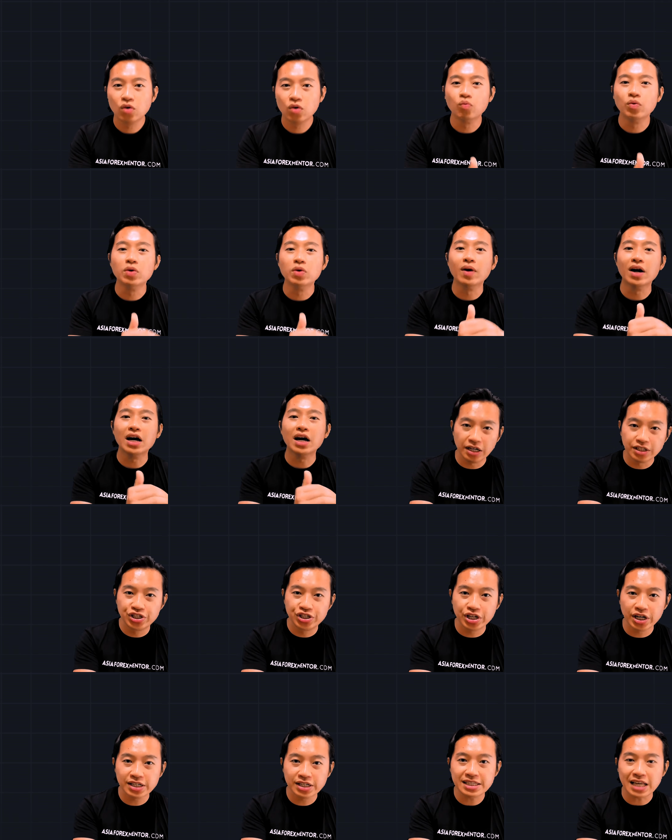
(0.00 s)
we will
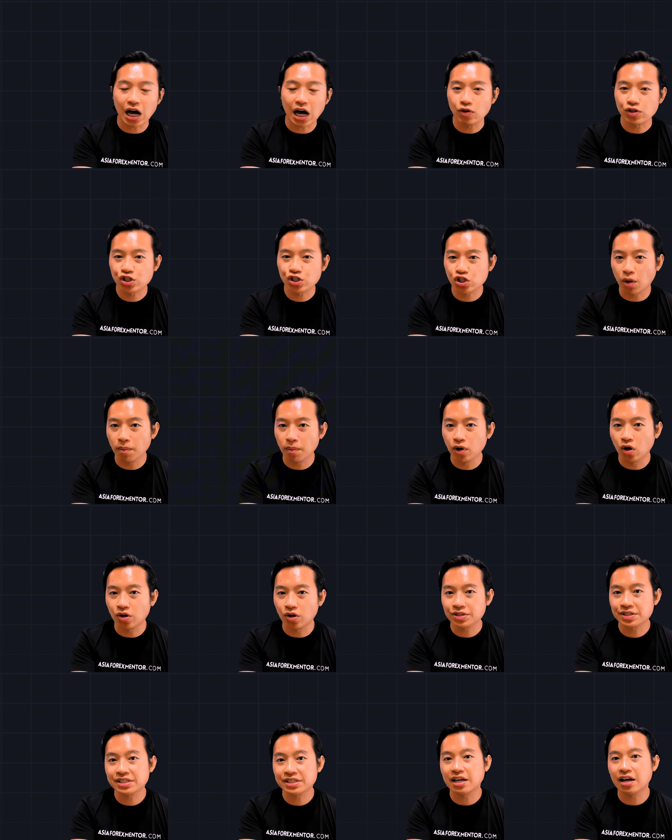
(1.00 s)
adjust our stop
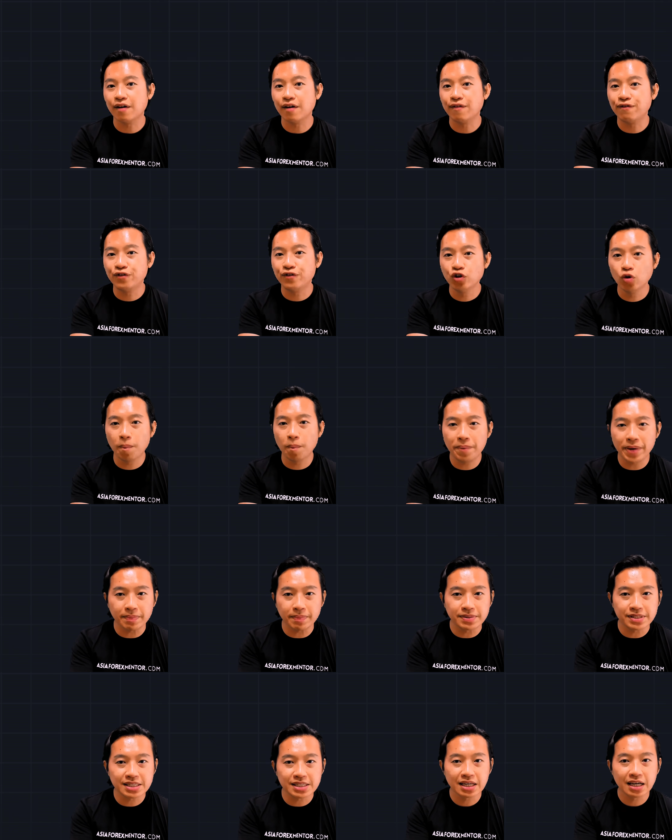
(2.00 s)
loss a few
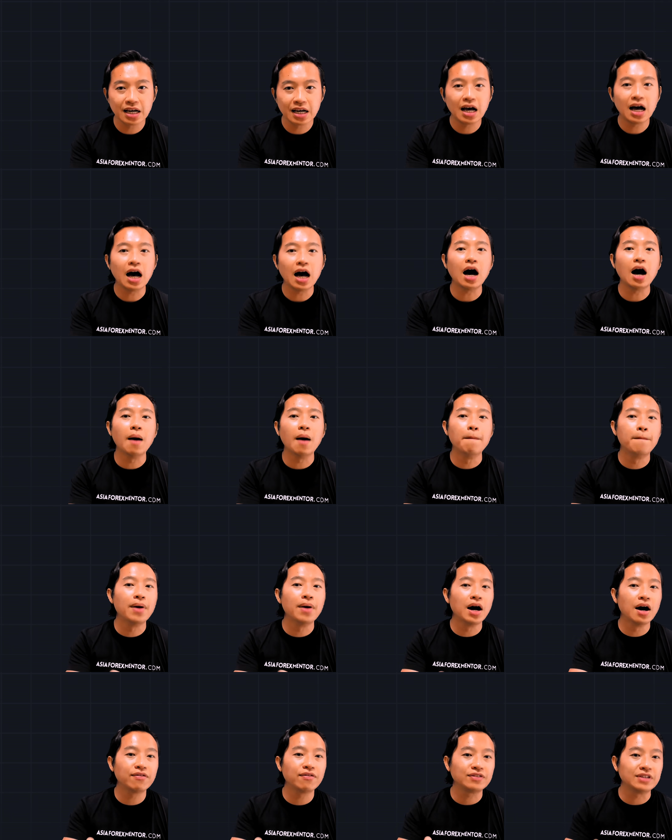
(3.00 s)
pips
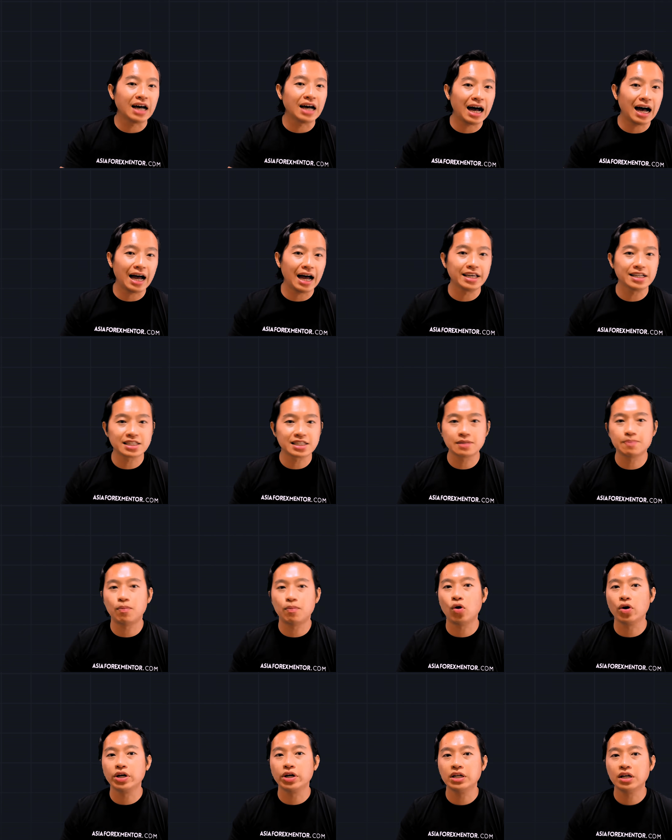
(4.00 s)
above the highest
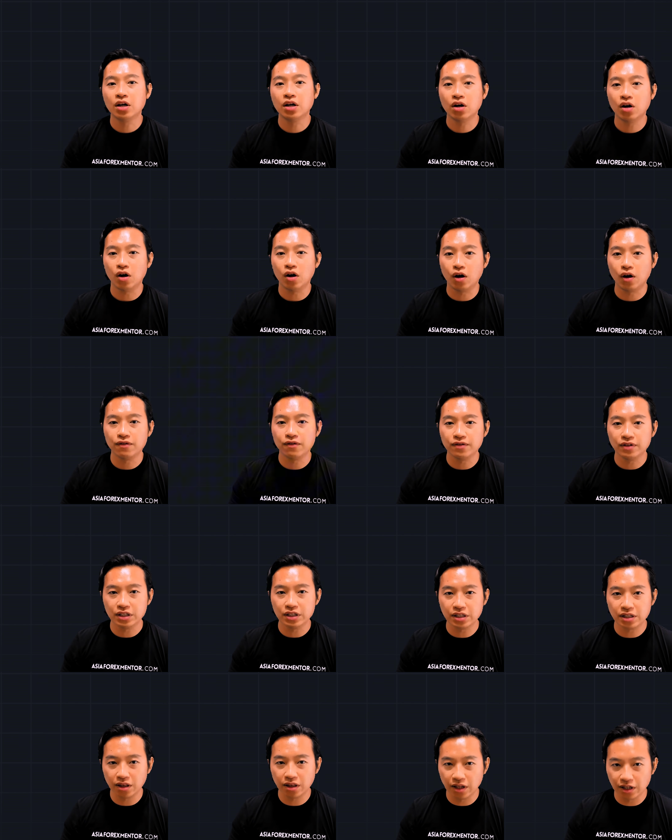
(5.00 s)
point of
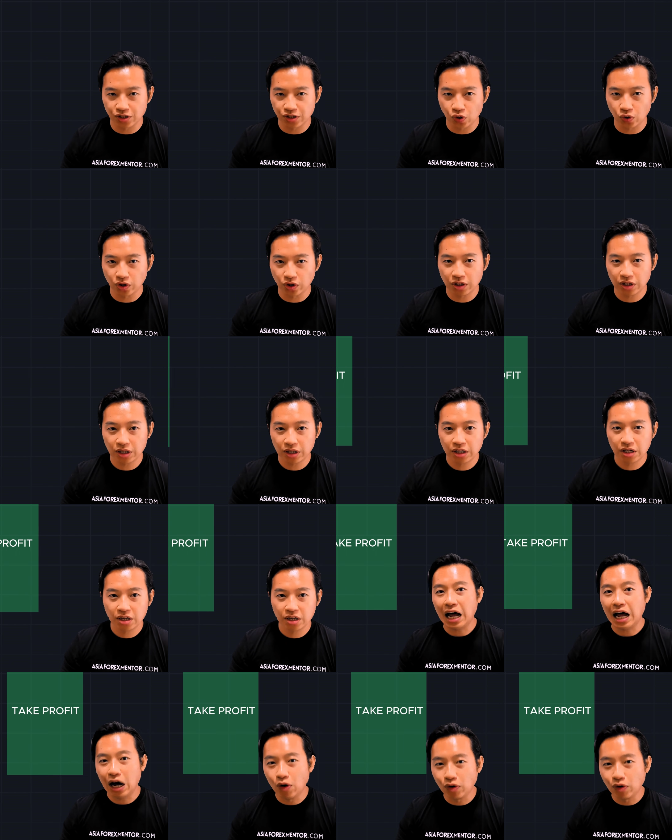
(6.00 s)
the zone.
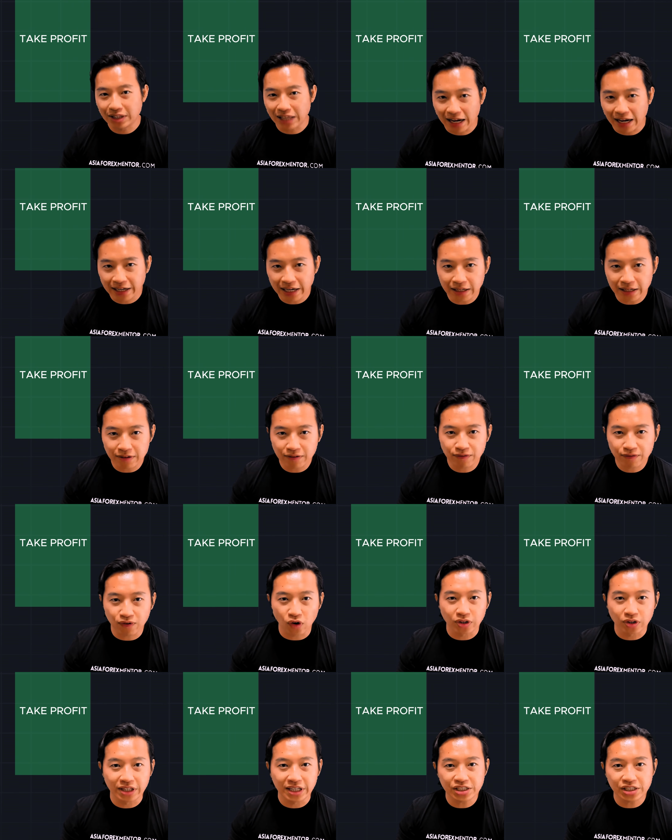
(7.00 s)
Our target
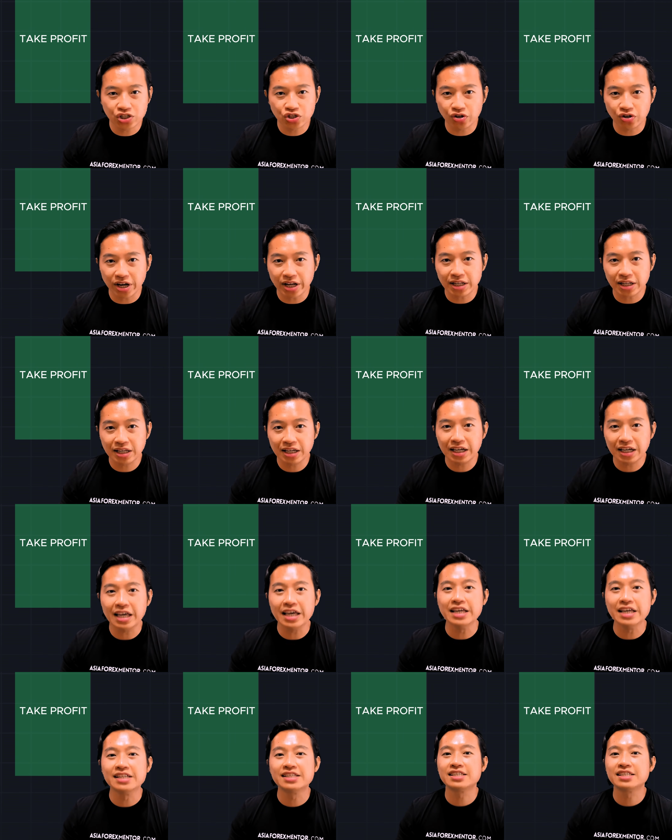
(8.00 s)
for this trade
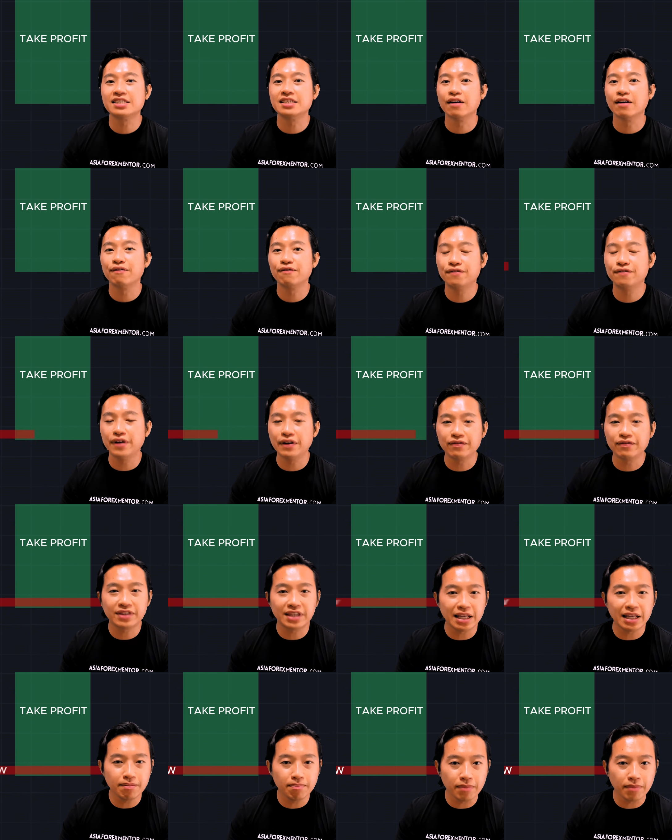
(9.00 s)
is the
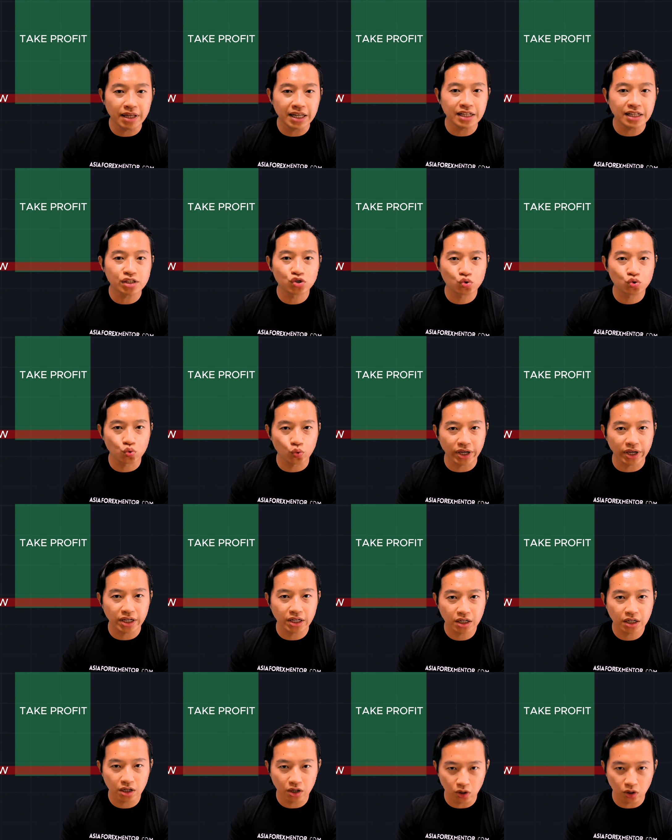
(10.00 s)
15-minute
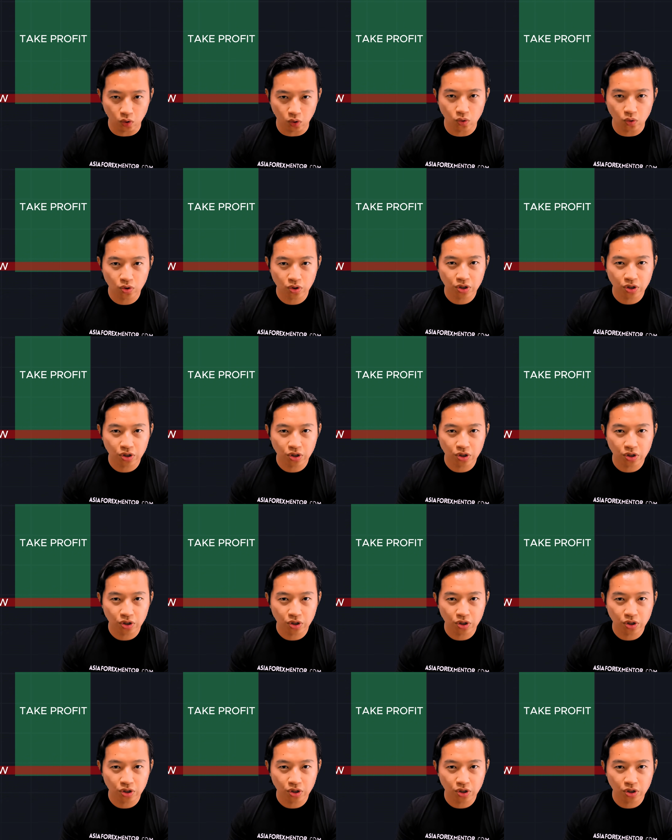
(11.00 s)
swing low,